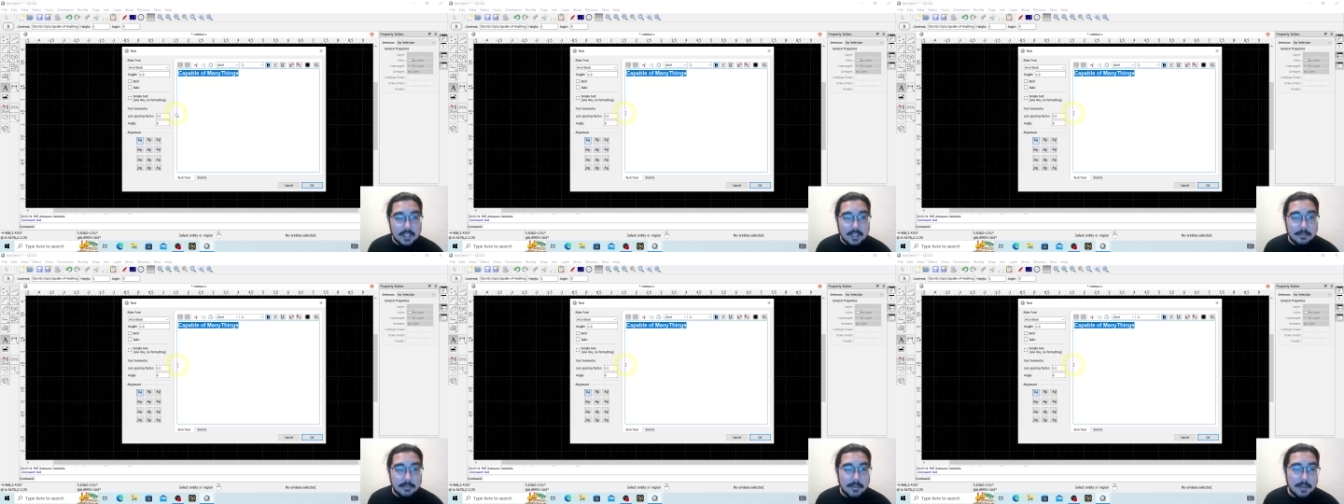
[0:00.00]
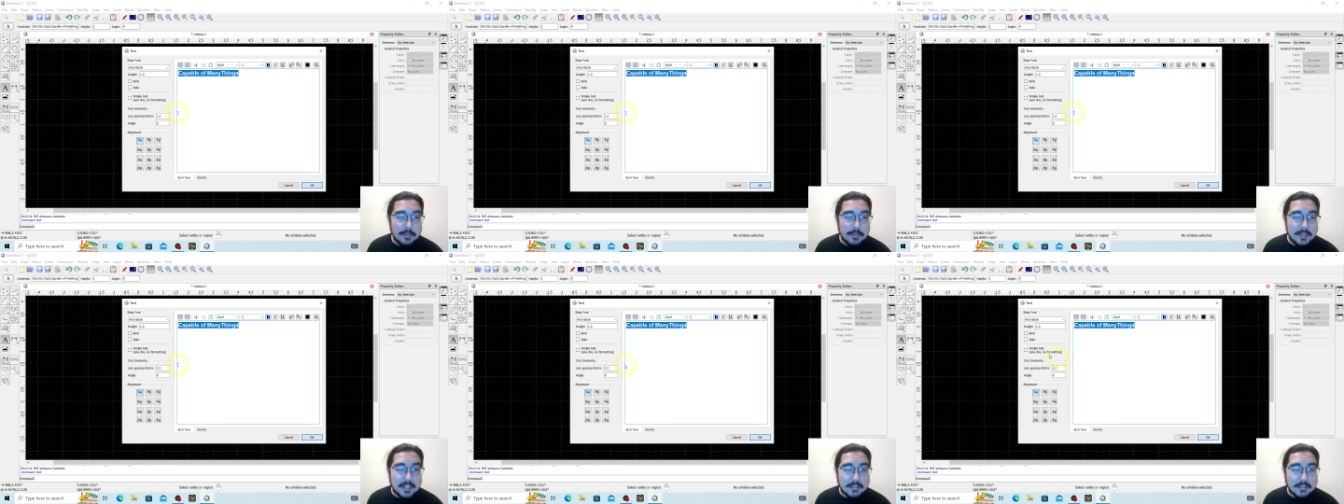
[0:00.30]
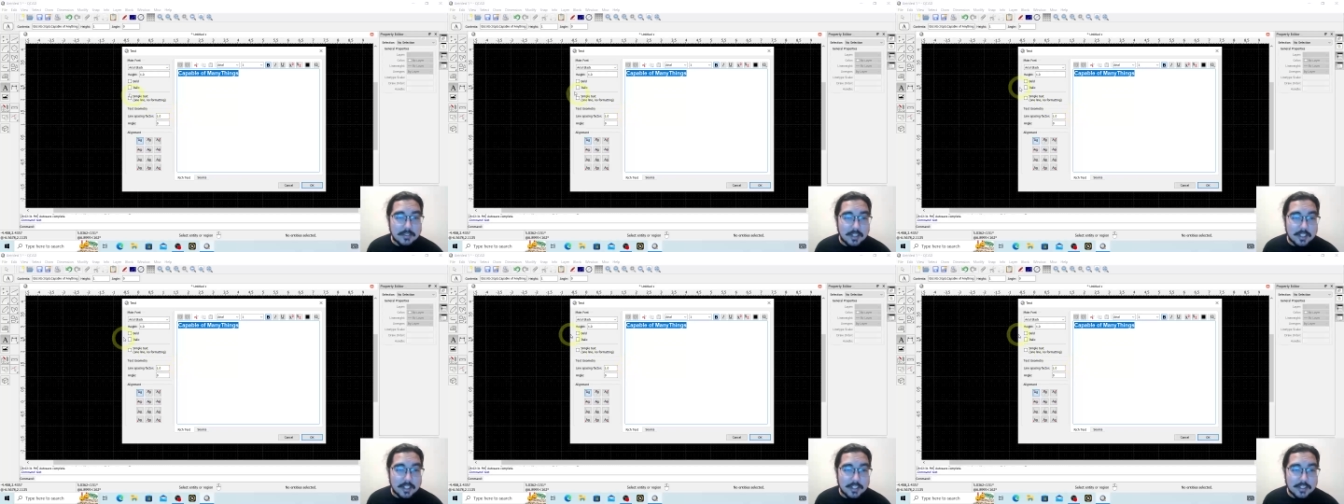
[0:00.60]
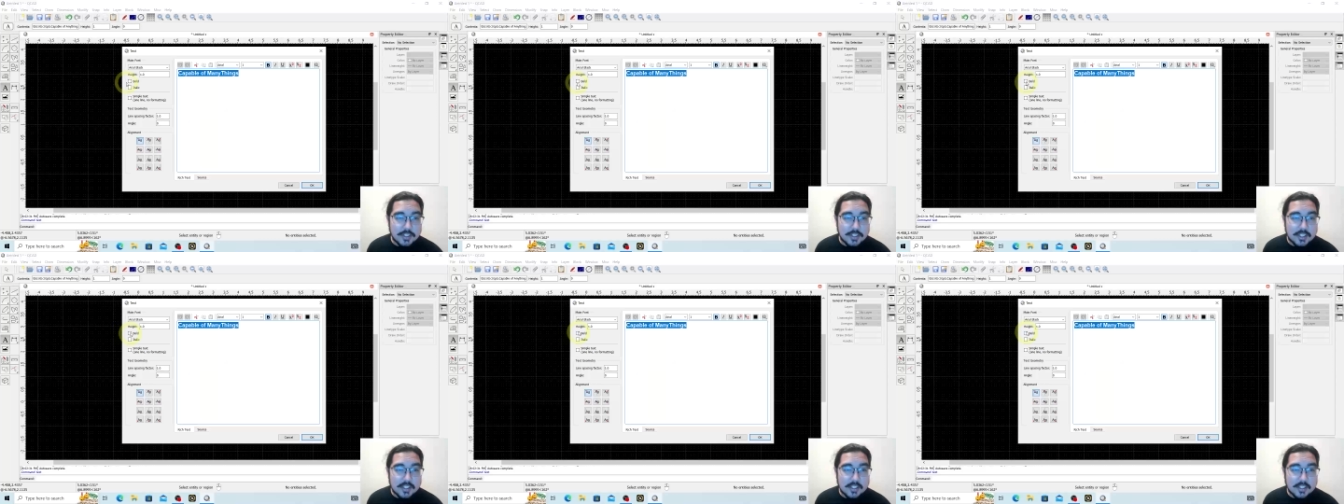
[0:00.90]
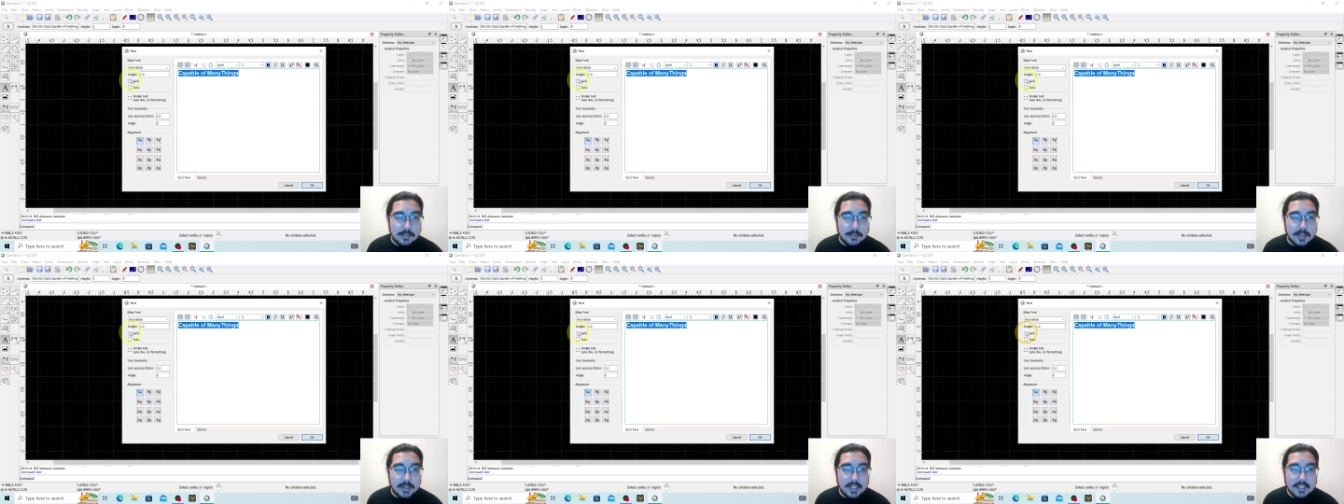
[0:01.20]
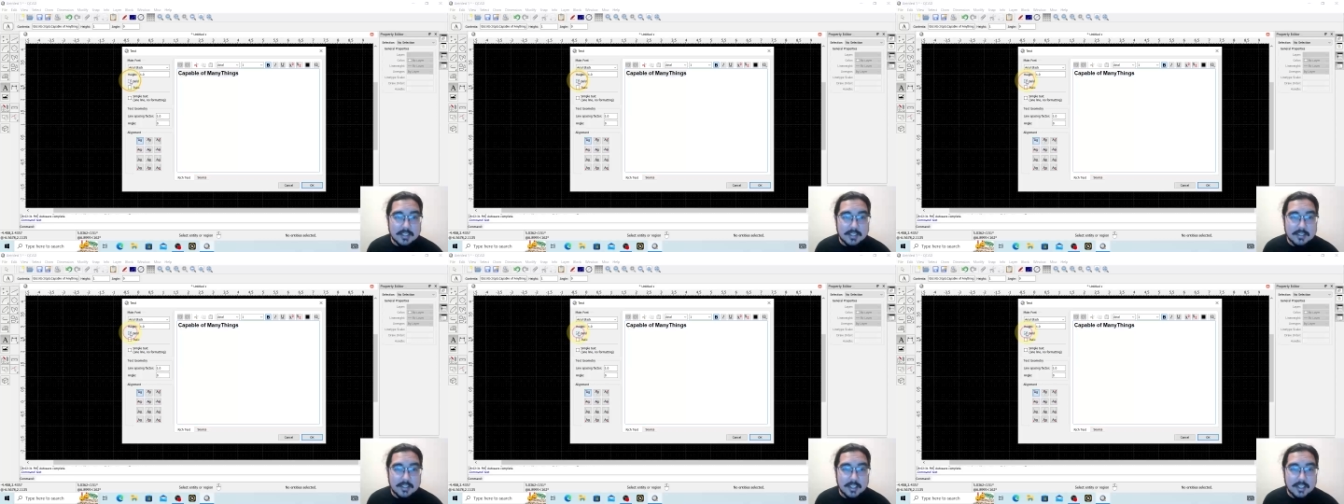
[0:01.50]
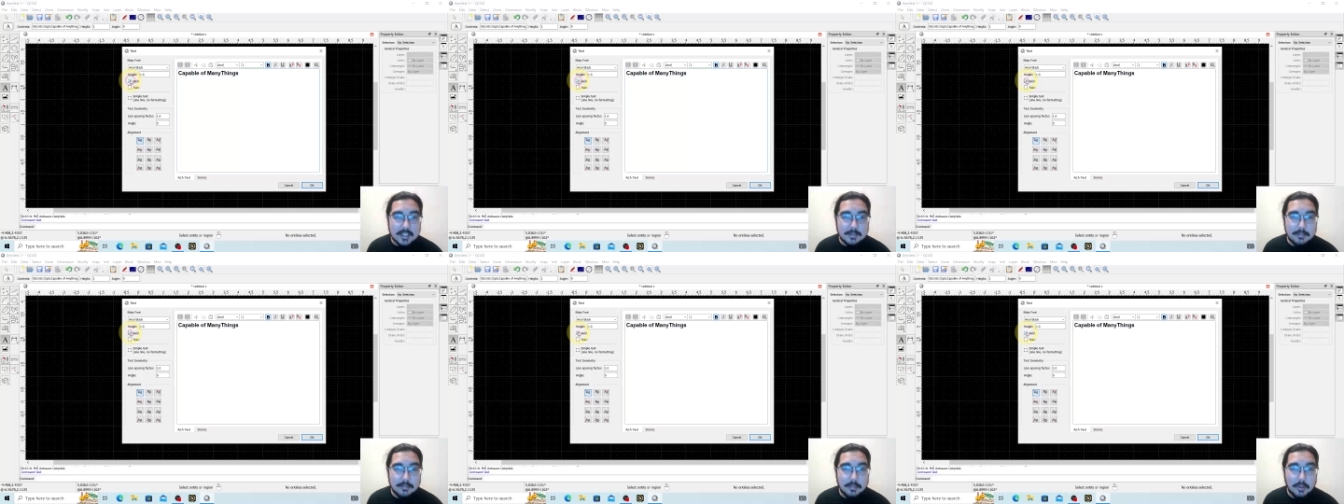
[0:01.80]
It may be different on your system, and I can
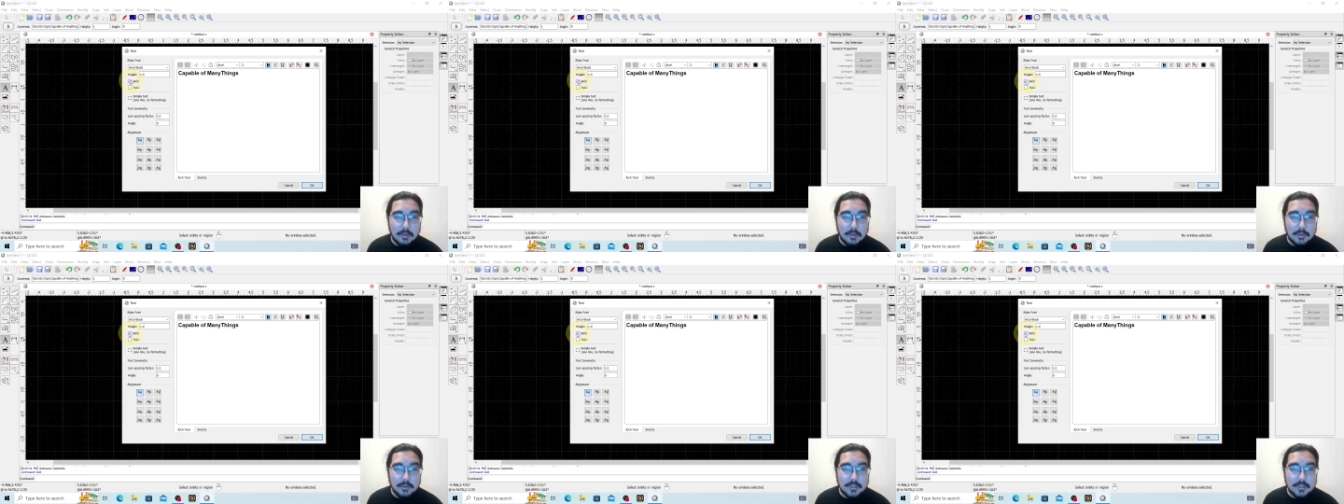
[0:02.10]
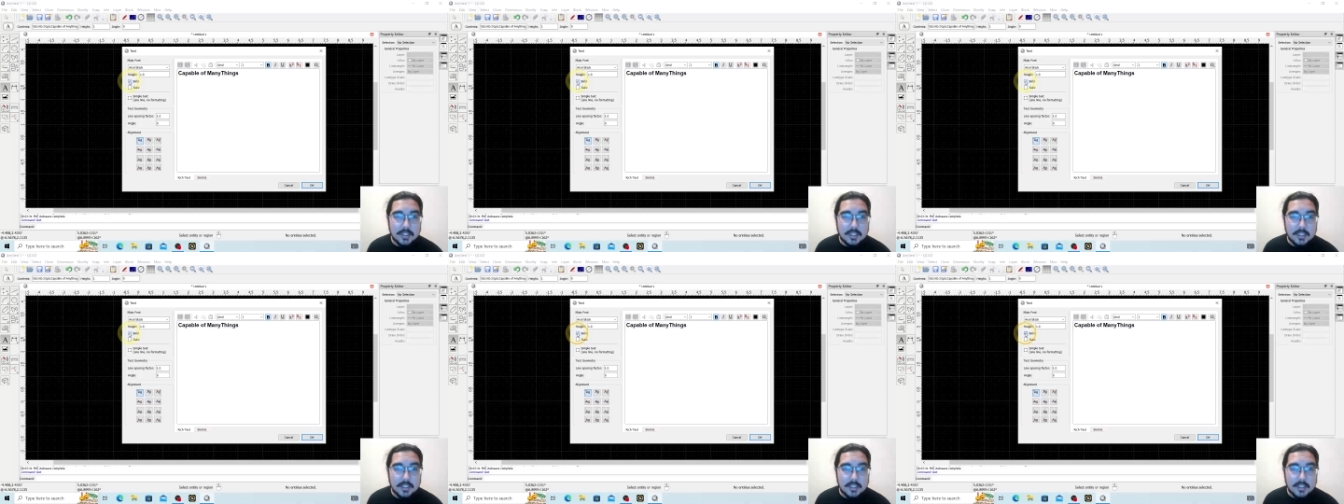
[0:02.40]
select bold